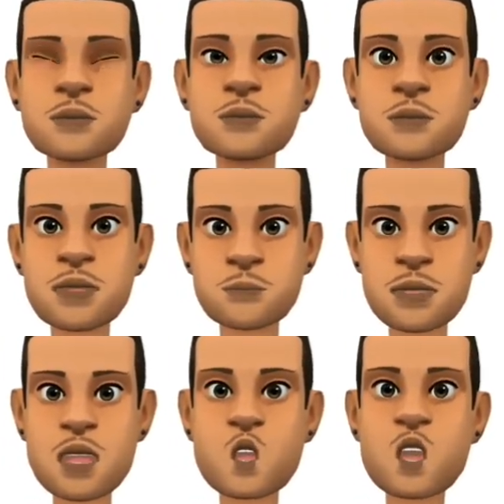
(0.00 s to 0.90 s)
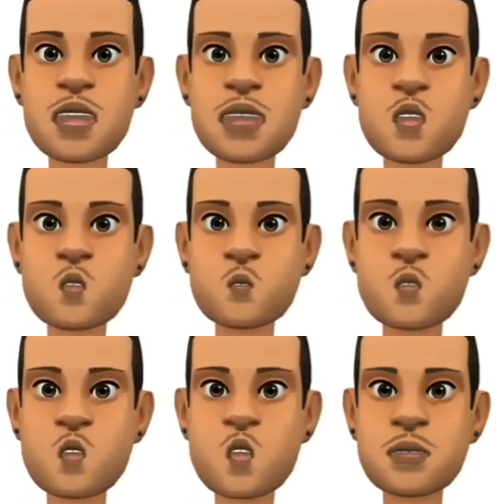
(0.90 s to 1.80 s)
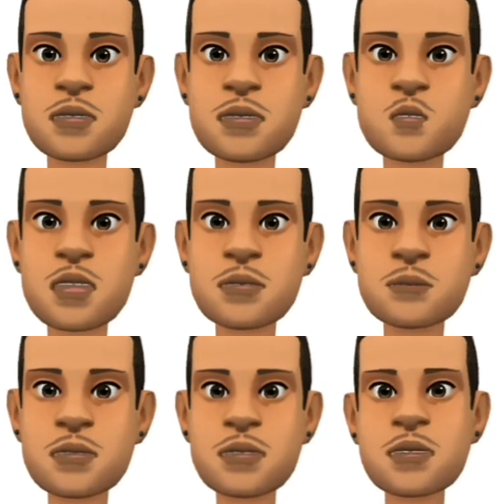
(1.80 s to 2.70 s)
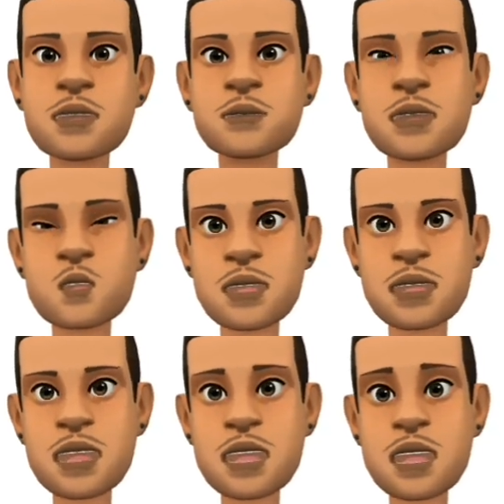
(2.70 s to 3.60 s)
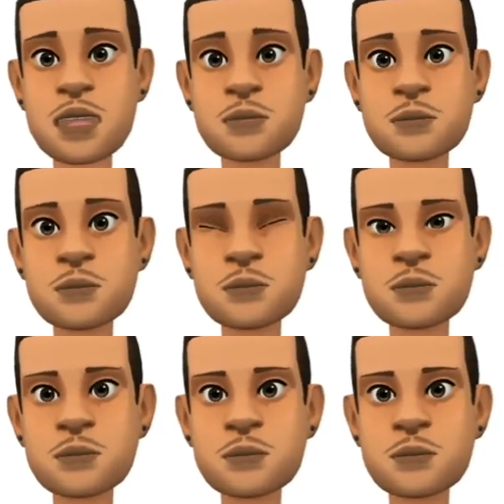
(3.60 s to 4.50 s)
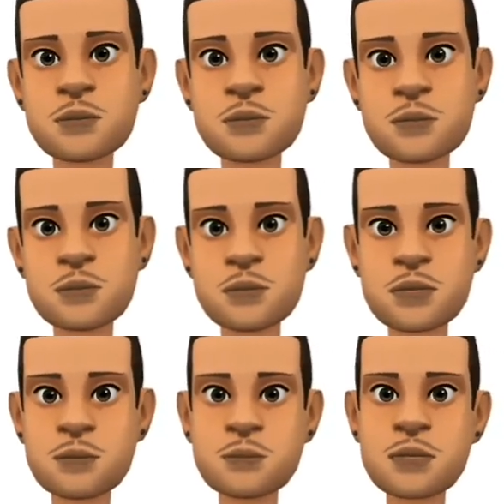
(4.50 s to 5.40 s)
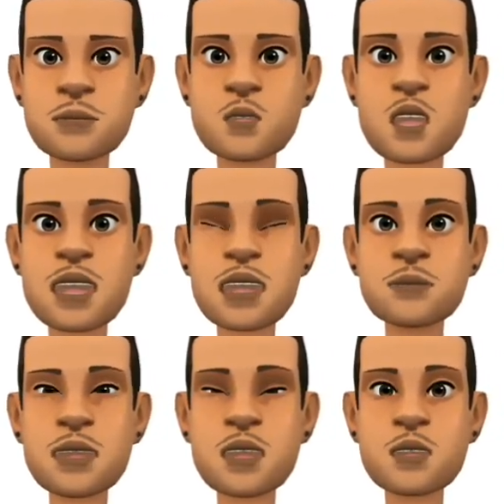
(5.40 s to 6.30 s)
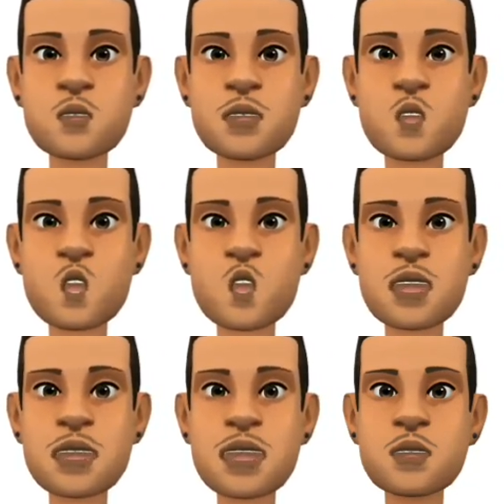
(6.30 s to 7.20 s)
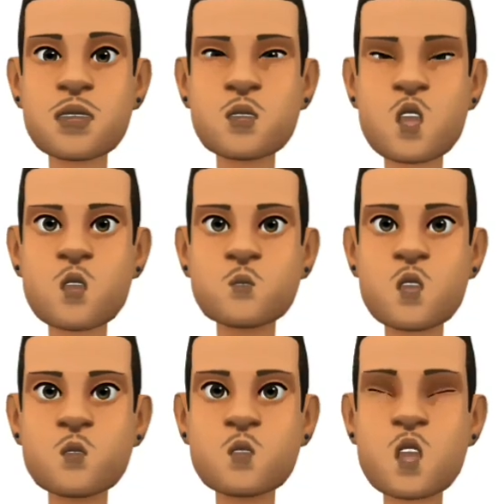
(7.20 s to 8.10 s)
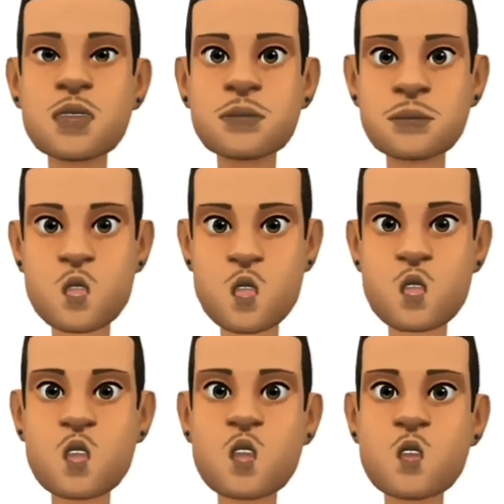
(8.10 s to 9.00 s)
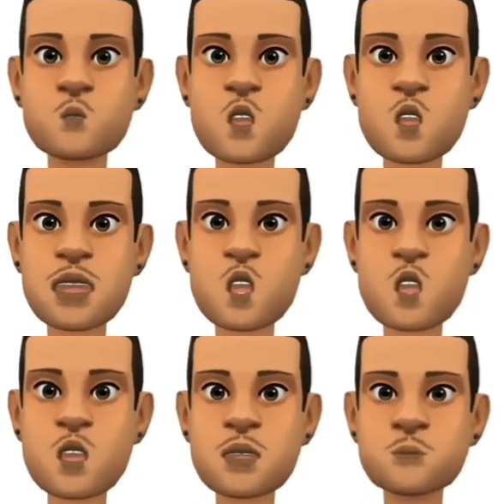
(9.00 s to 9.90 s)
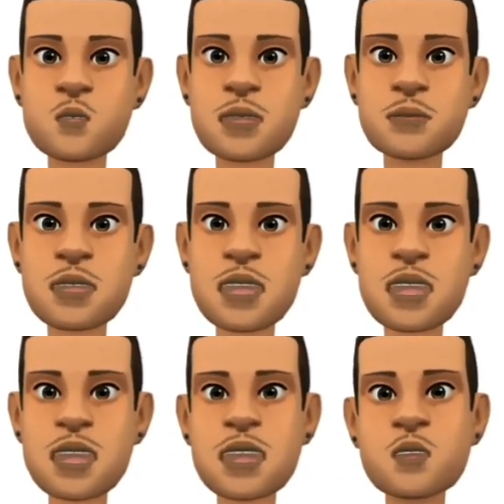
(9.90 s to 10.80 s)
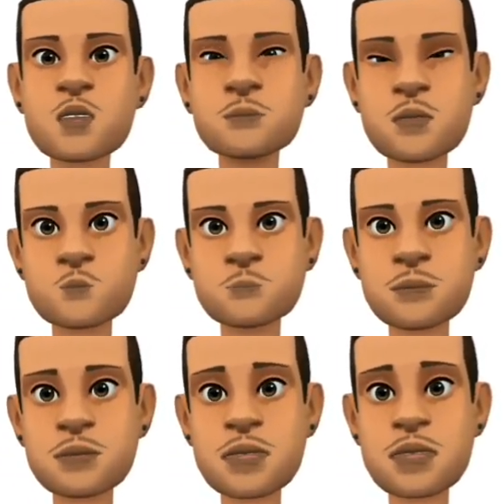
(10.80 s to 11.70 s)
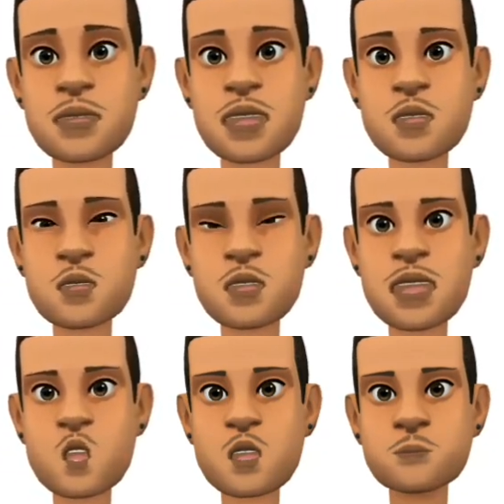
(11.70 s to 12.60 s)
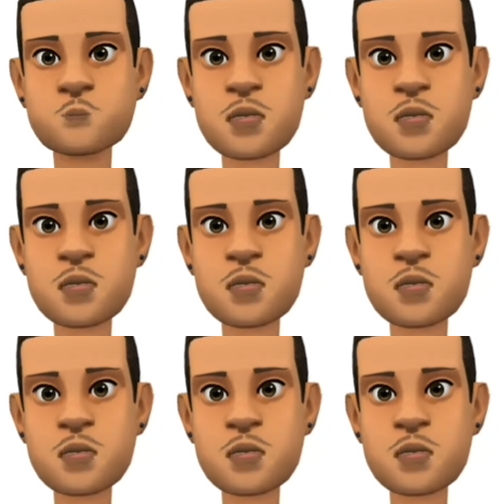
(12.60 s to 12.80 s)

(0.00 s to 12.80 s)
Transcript: The anti-corruption campaign has snared hundreds of high-level leaders. Xi's fight against corruption has made him enormously popular among the Chinese people, and I can understand why.